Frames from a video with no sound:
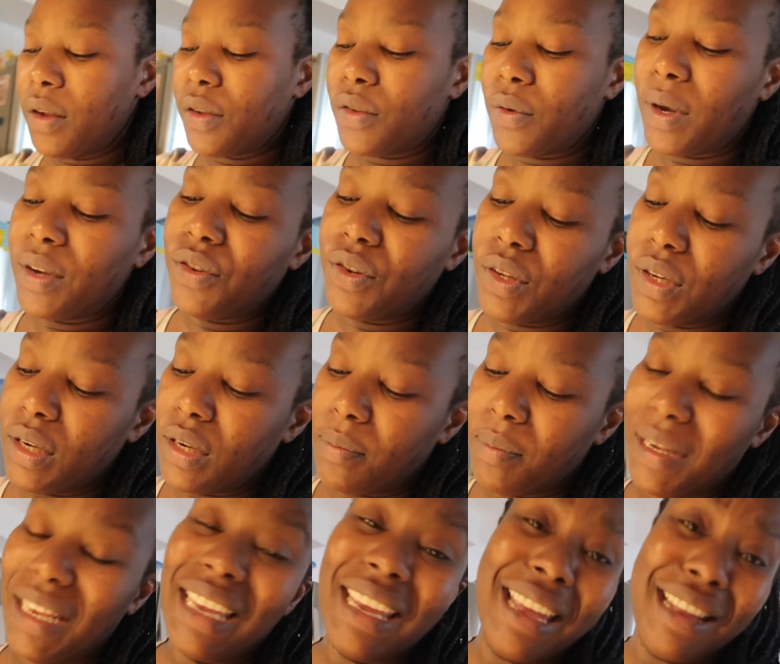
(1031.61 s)
So I just need to
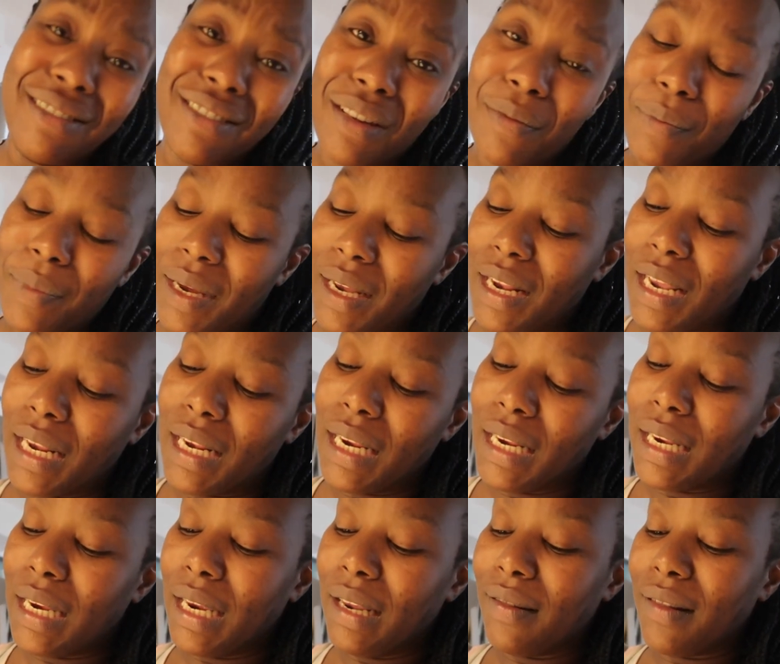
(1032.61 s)
play catch up, and I
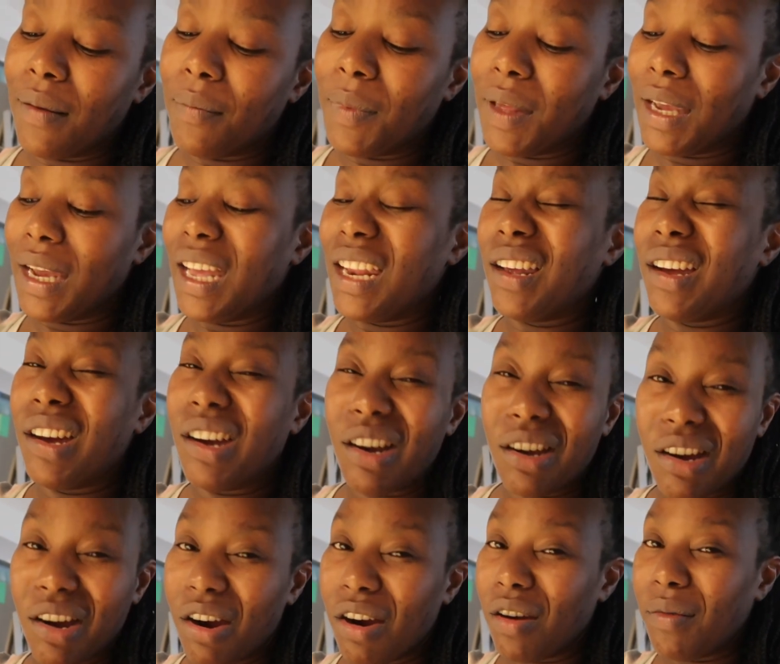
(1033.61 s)
need to eat something kind of
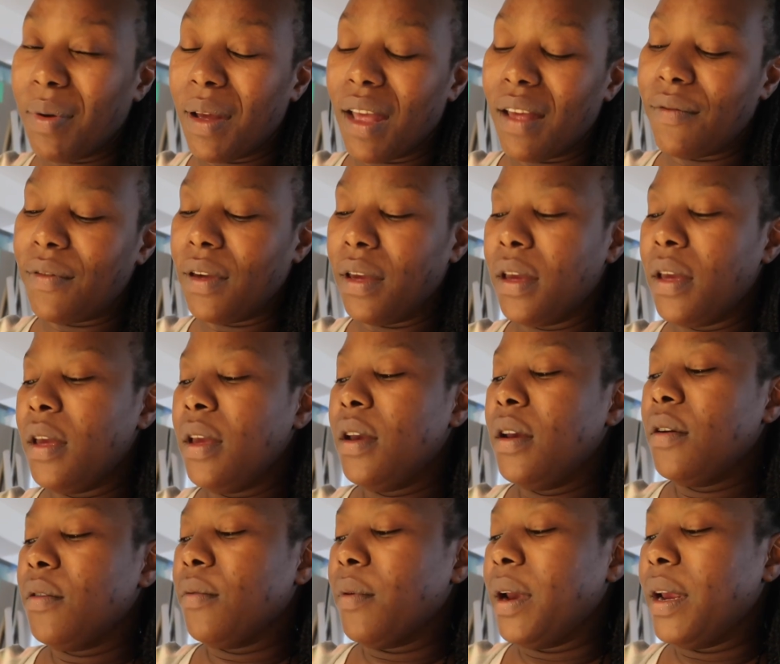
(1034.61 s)
carb heavy
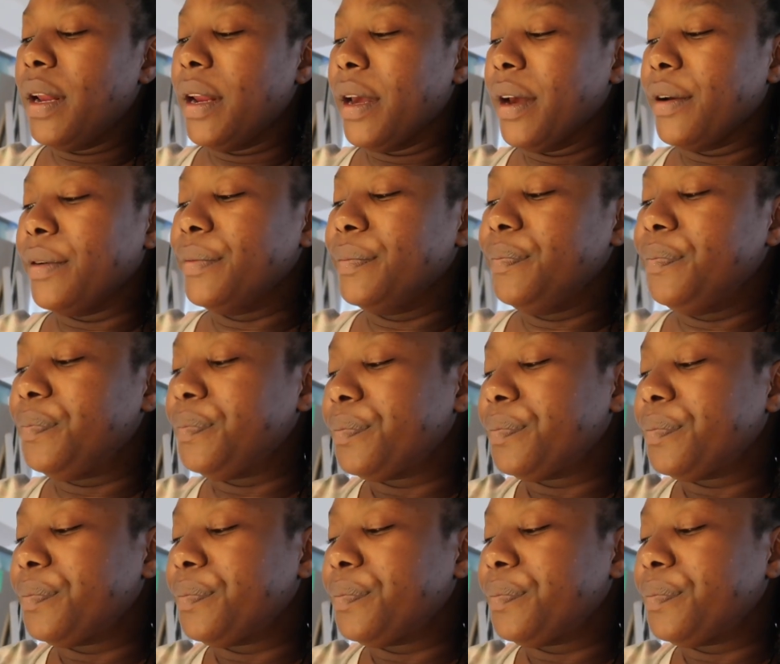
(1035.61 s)
right now.